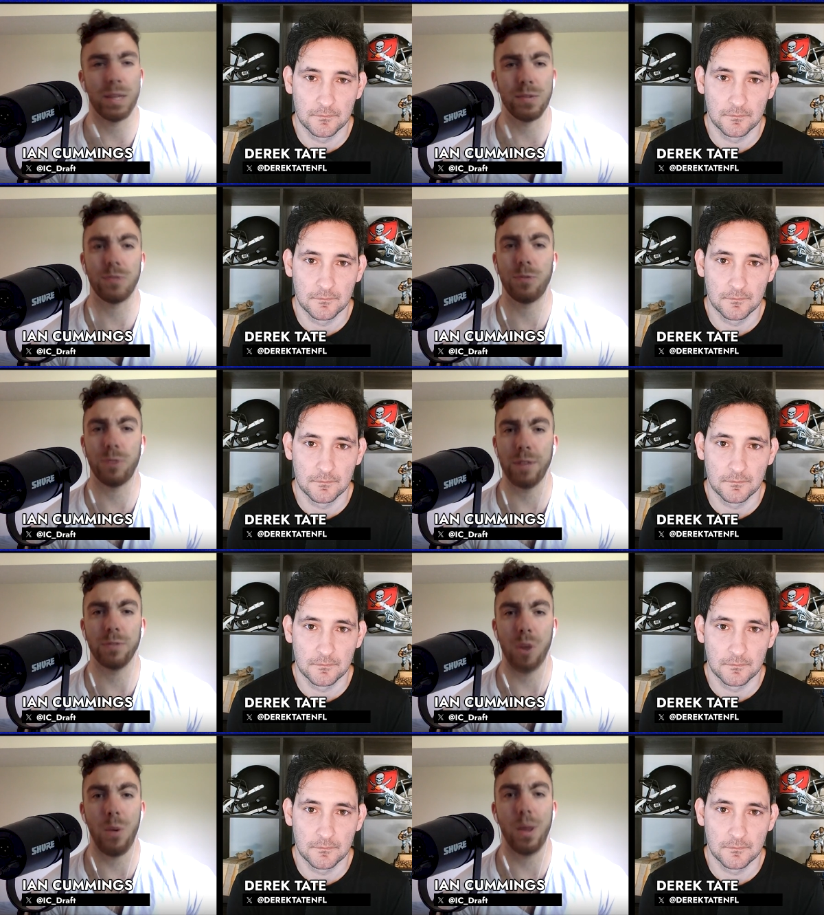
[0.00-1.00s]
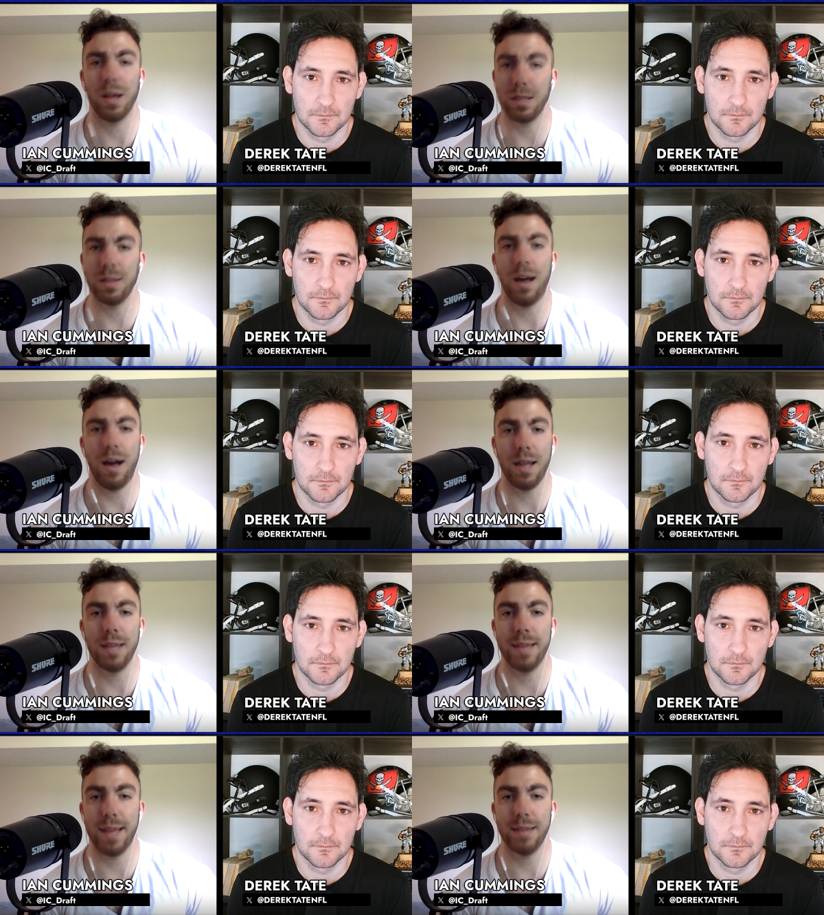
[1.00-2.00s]
Speaker 1: like he was free flowing a lot,
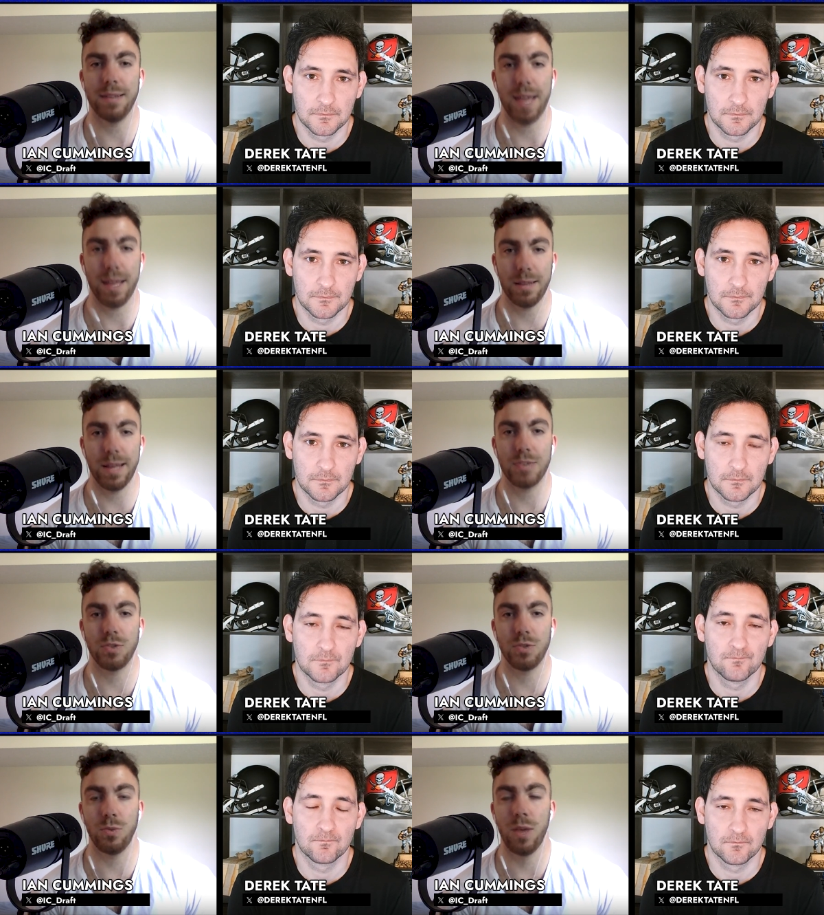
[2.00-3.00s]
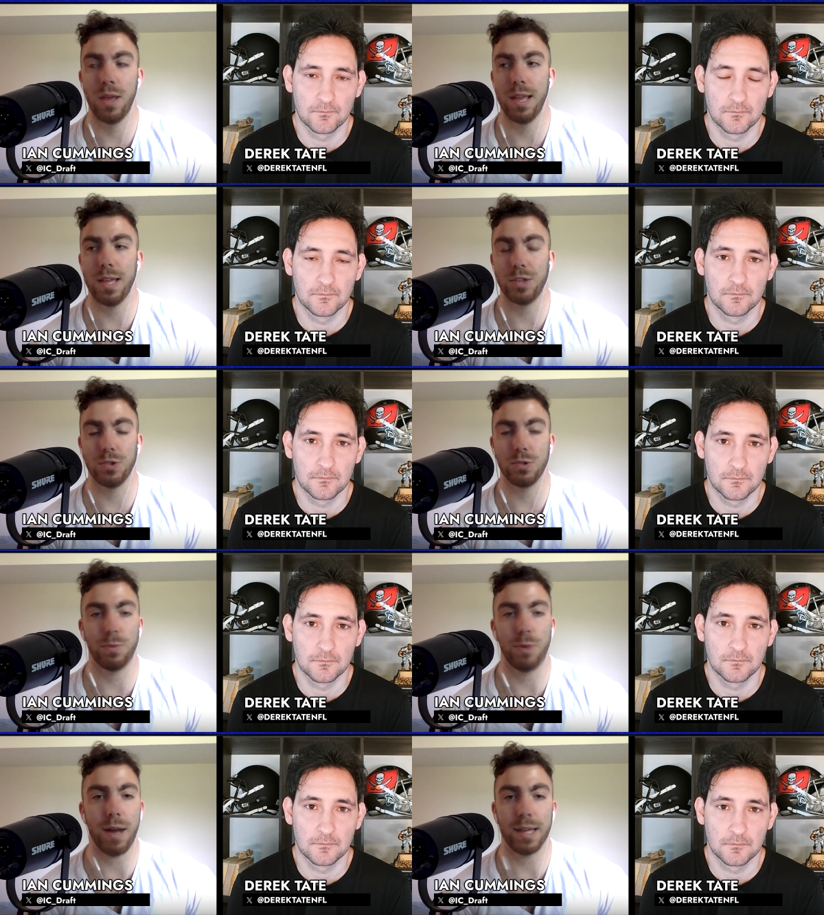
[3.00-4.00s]
and that that led to issues
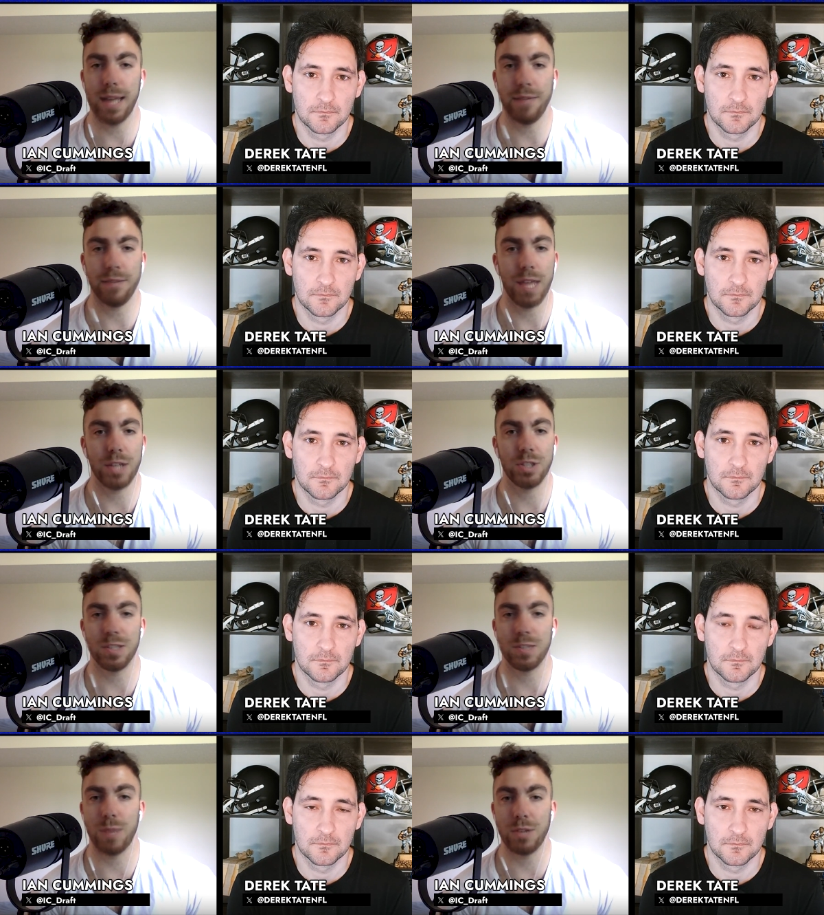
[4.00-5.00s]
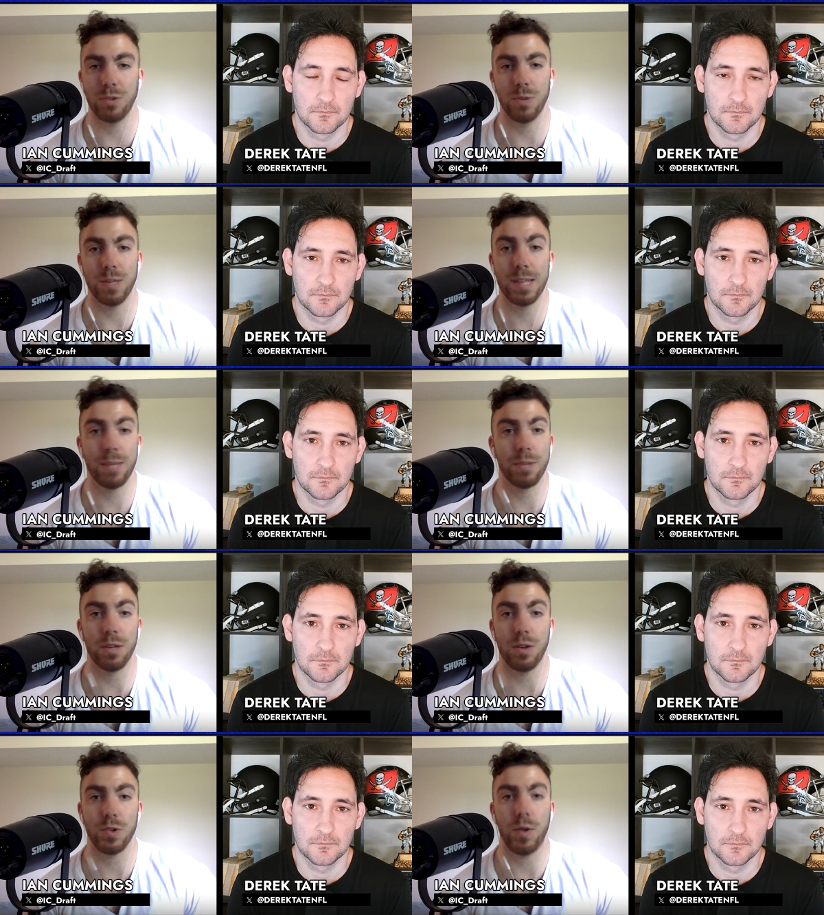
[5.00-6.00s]
of pocket navigation and spatial reasoning, but
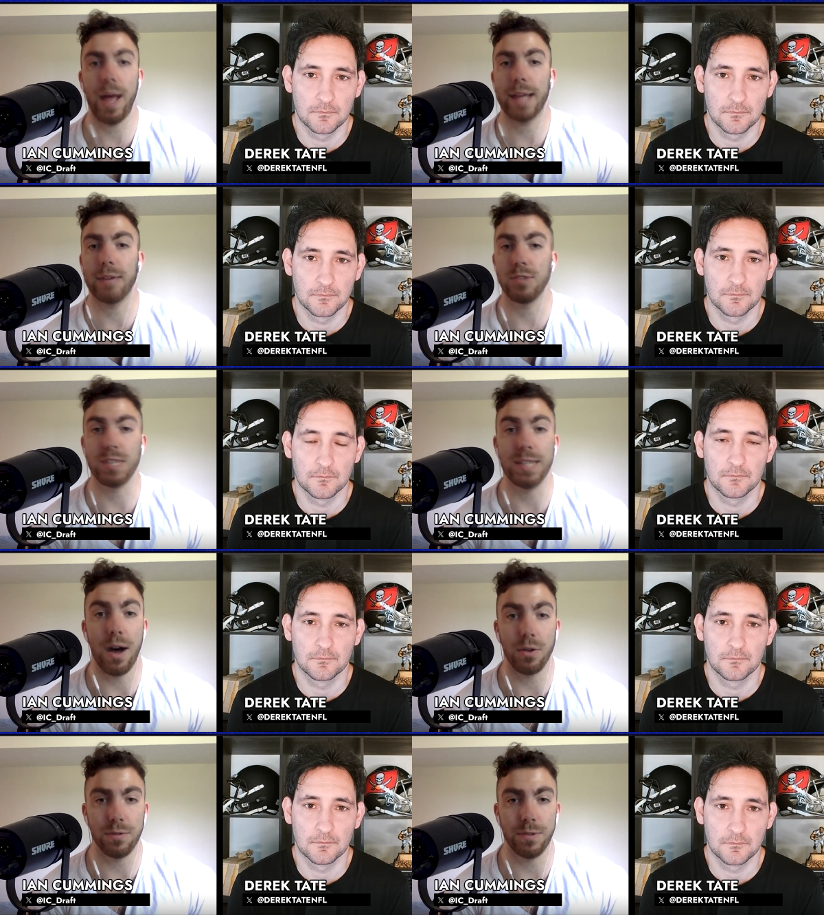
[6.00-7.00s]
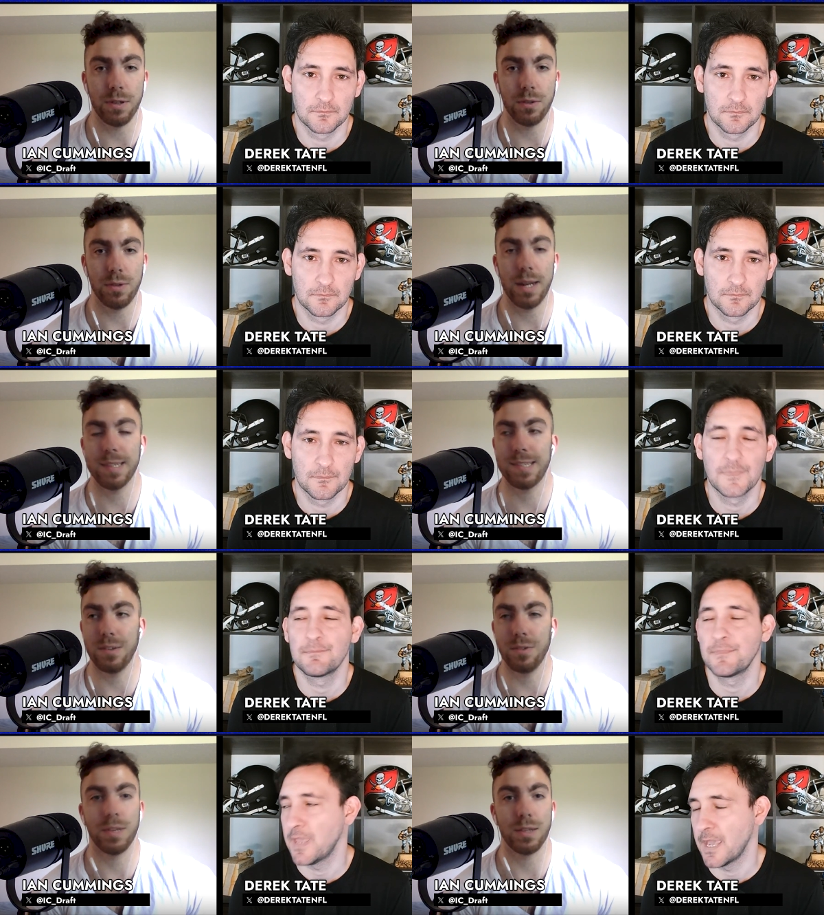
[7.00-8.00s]
then also accuracy down the field. And I
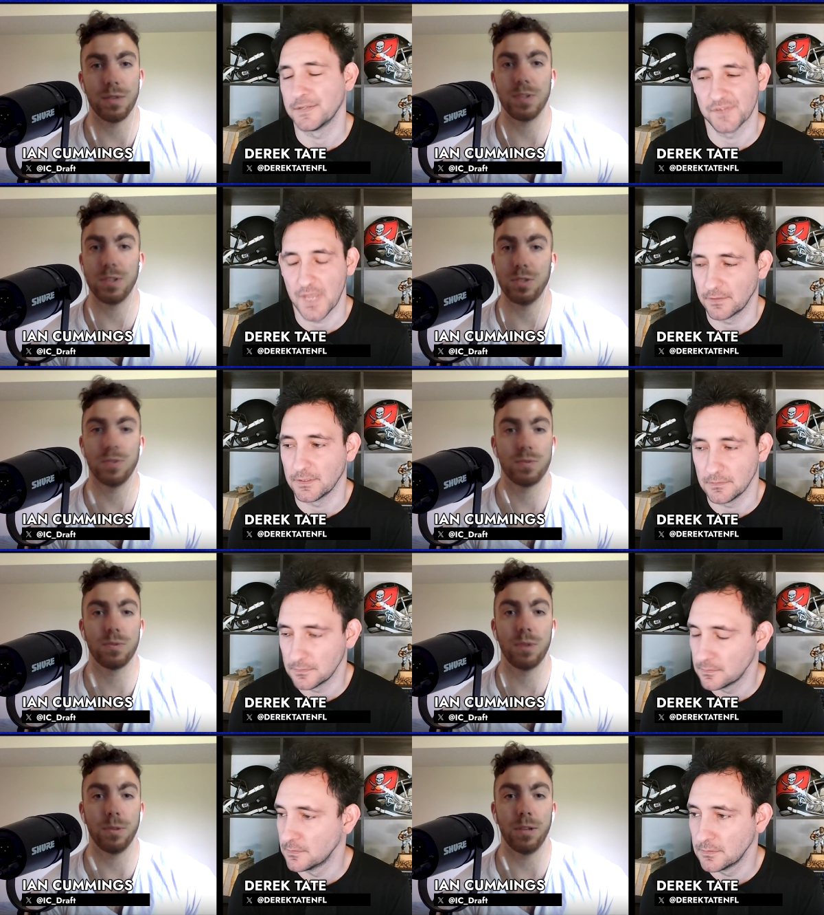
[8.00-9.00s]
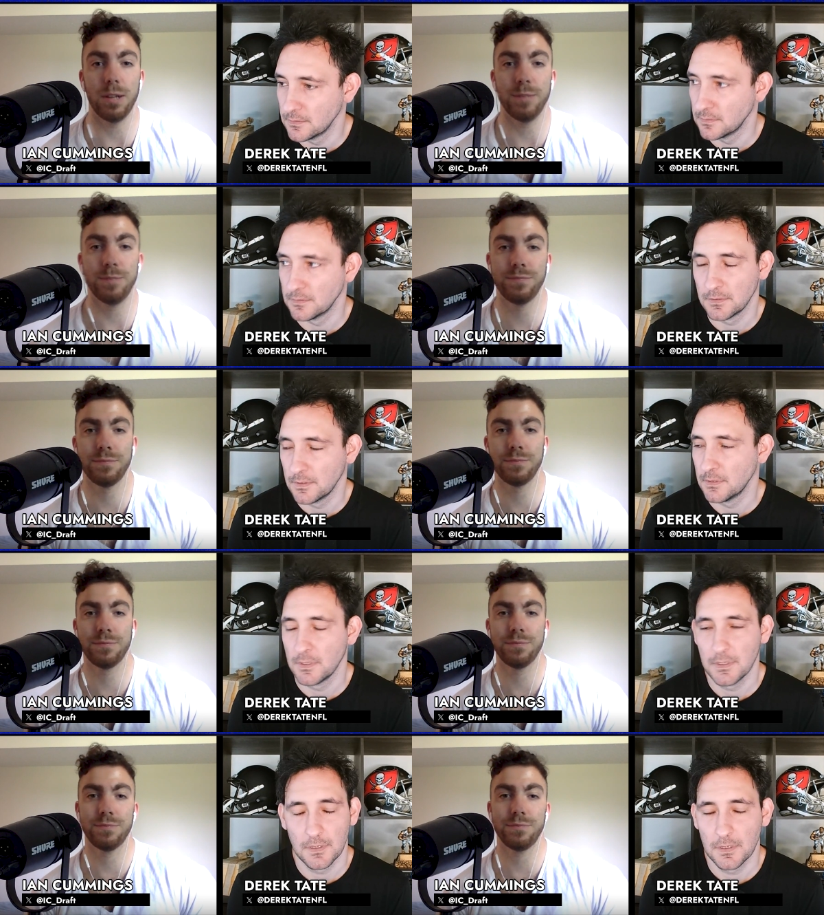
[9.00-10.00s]
still think exactly. those issues come to light.
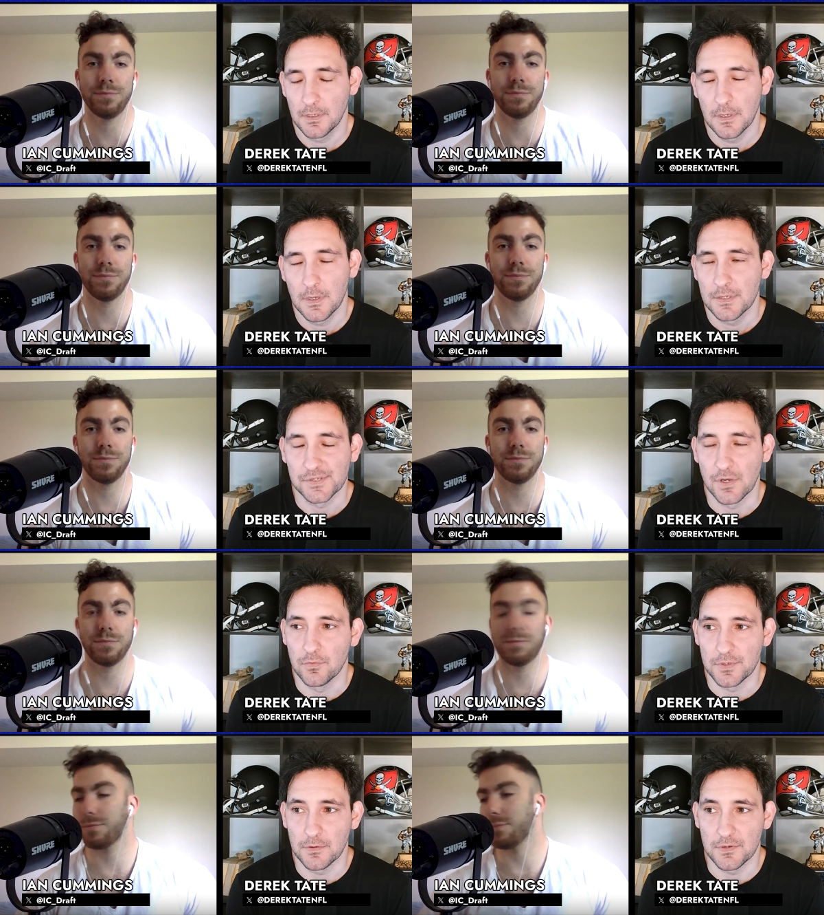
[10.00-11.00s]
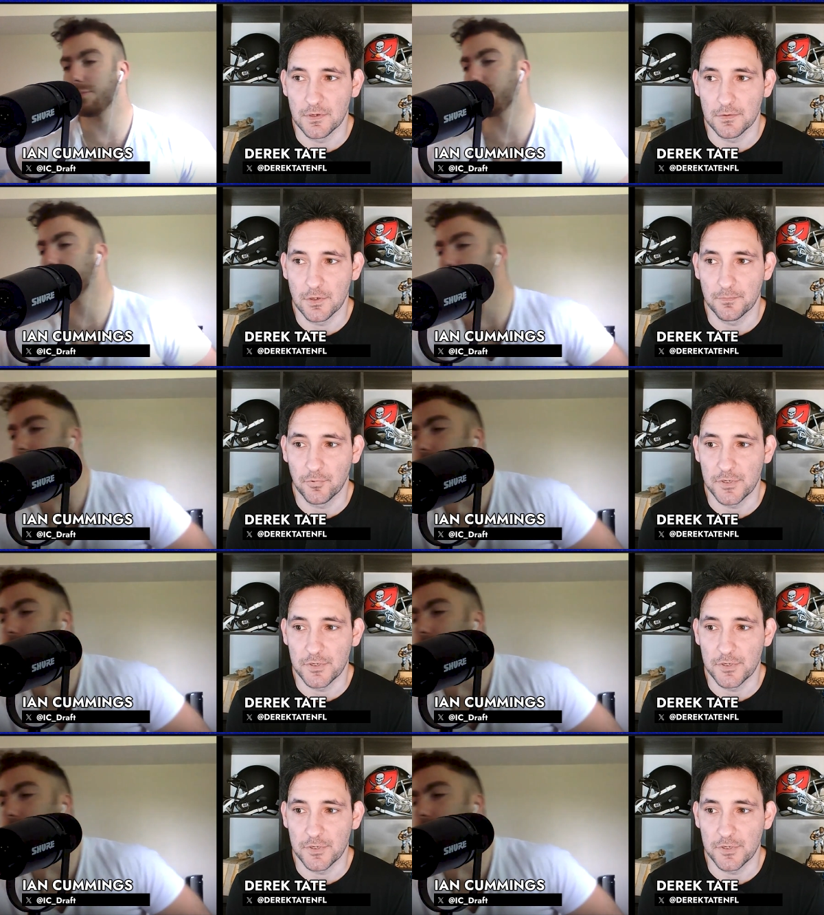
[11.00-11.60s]
Speaker 2: So you're, you're, you're